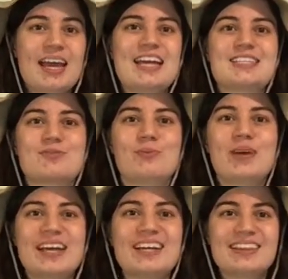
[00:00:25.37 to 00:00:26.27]
It's
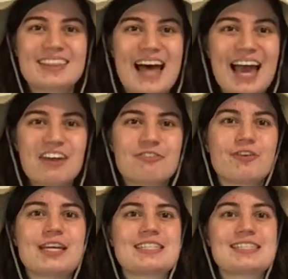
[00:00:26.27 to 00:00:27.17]
when
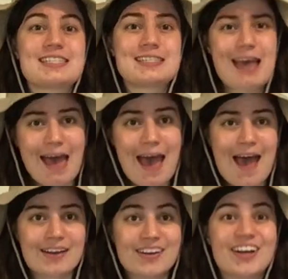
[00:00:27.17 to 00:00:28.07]
life is
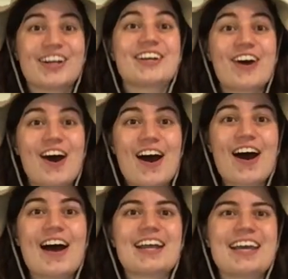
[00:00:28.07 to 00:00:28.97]
sad,
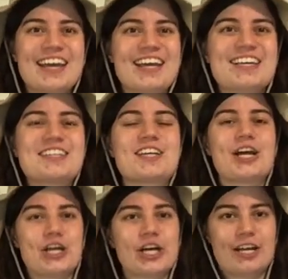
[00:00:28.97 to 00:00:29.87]
God is
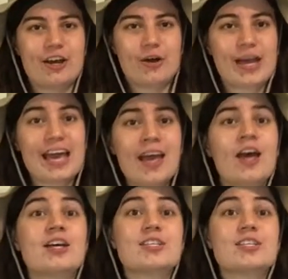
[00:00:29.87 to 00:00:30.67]
good, okay?